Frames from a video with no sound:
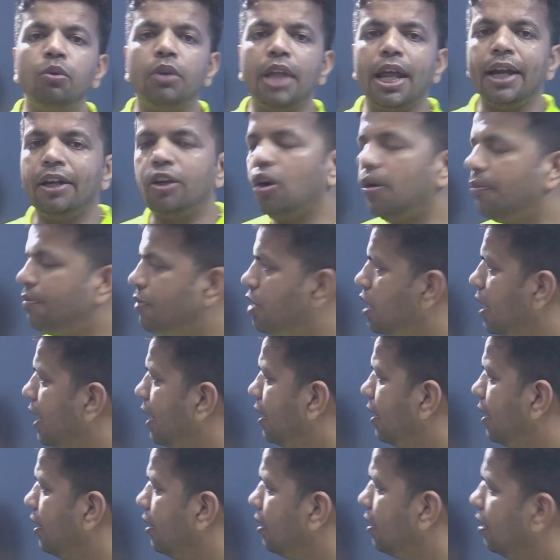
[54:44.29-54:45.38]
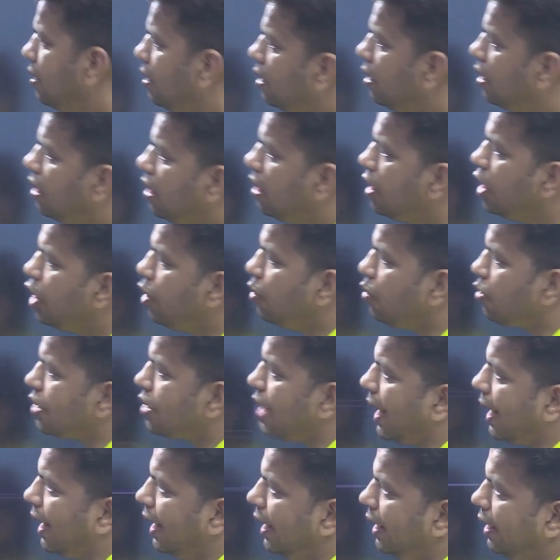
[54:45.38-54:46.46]
that object. New,
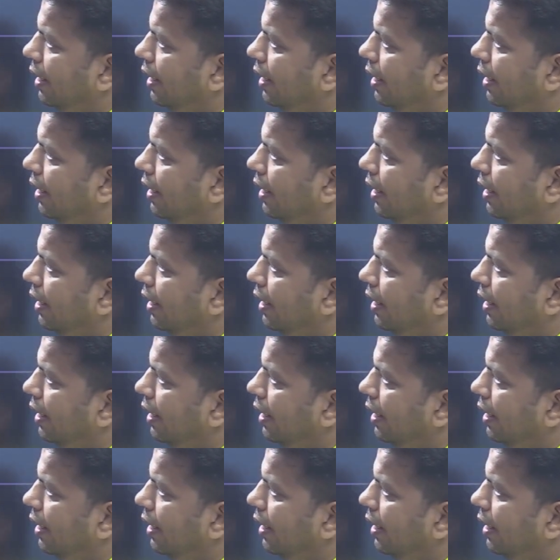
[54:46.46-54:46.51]
second.